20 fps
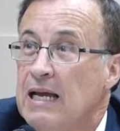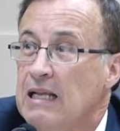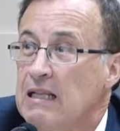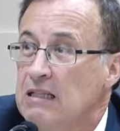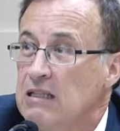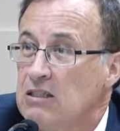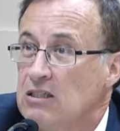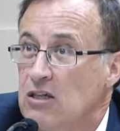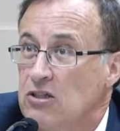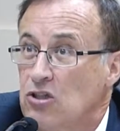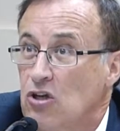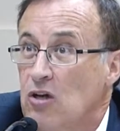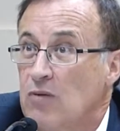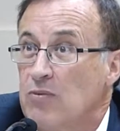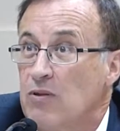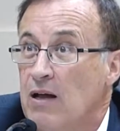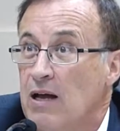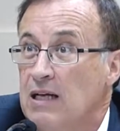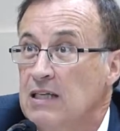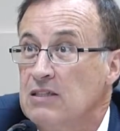This Sunshine Law
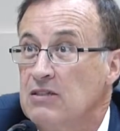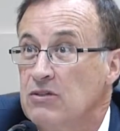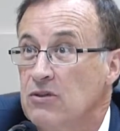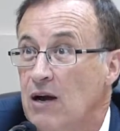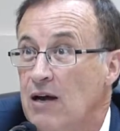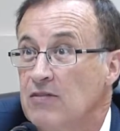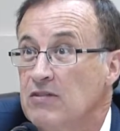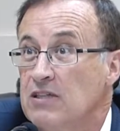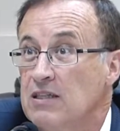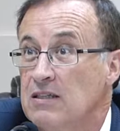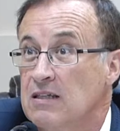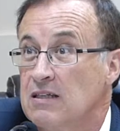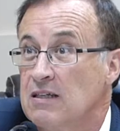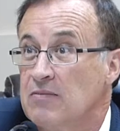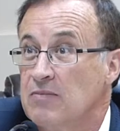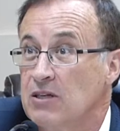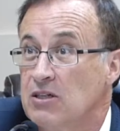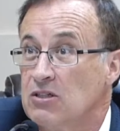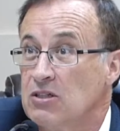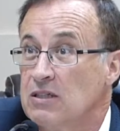applies to, obviously, the
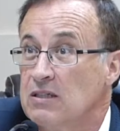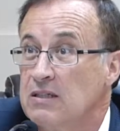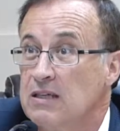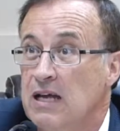commission